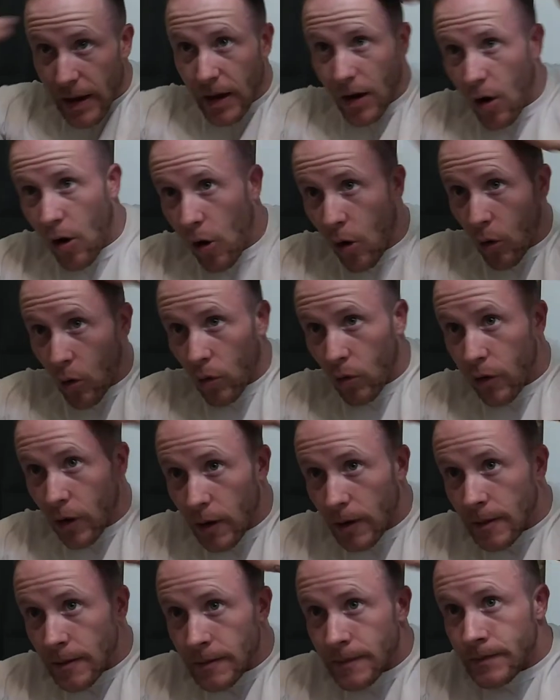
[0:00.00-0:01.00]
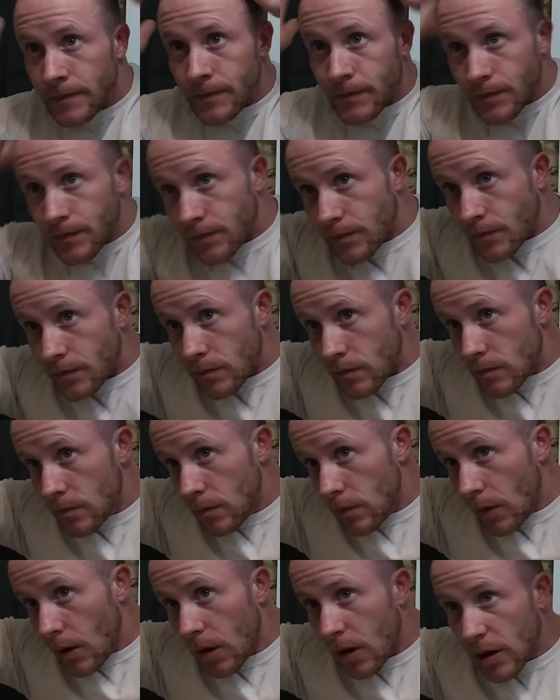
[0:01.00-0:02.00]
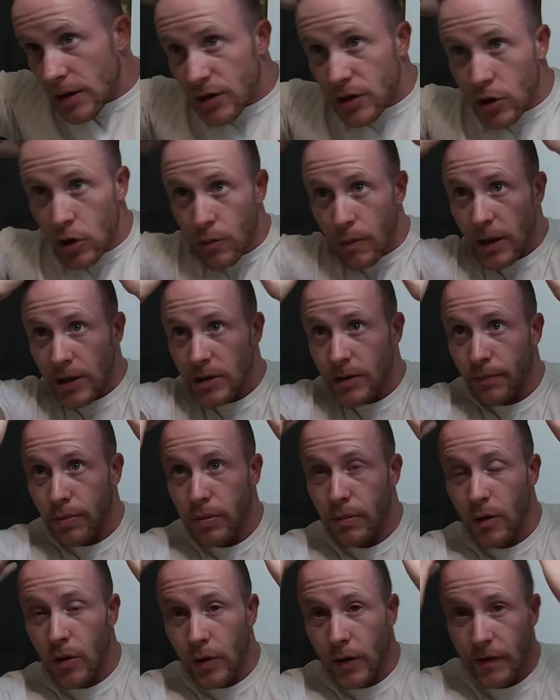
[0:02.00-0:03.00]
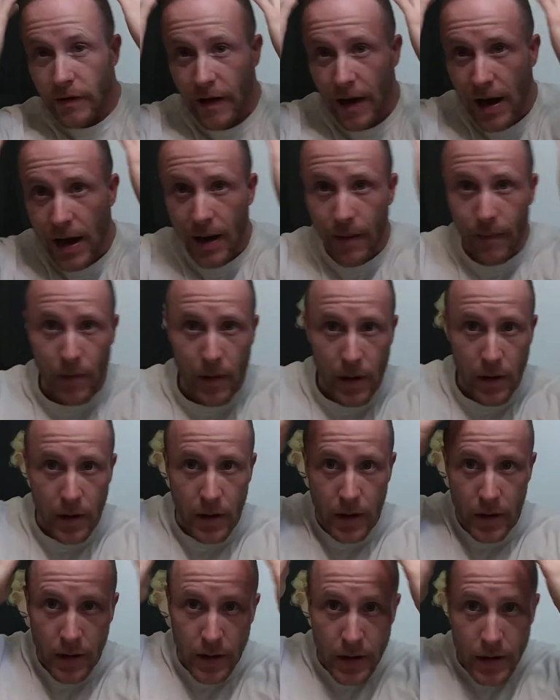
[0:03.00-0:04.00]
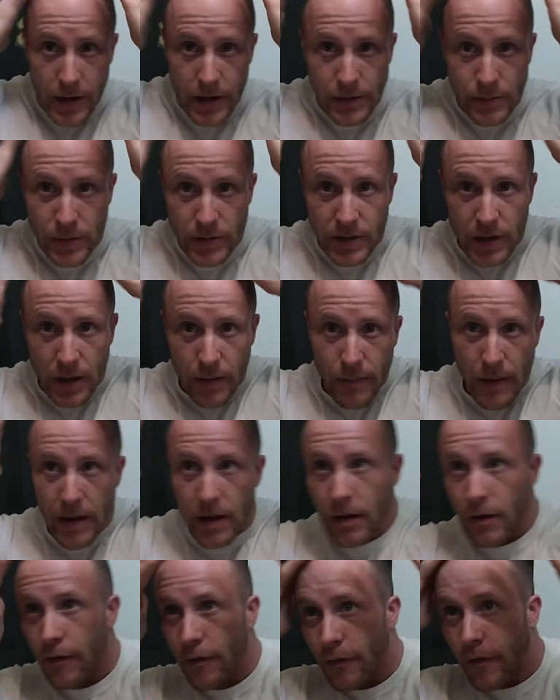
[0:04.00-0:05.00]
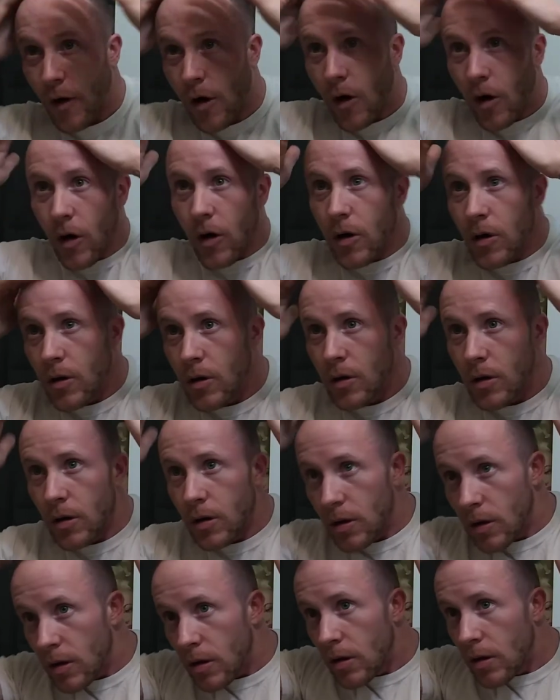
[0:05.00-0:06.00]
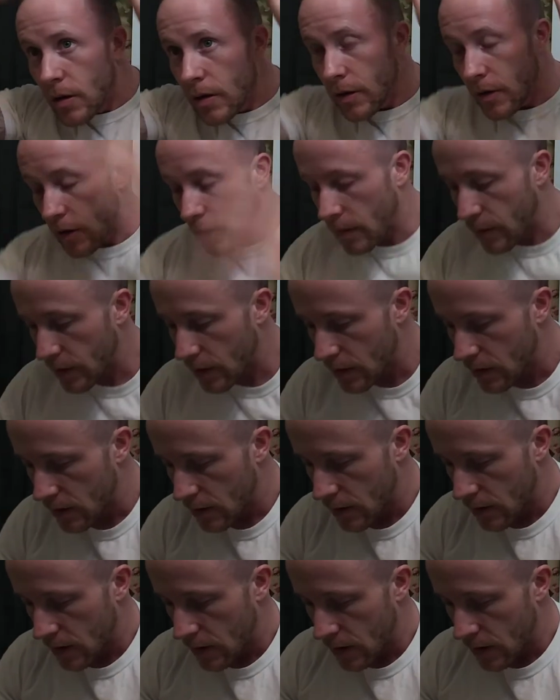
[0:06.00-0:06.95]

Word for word: make it hold because too much on the top is what's going to make it fall you know what I mean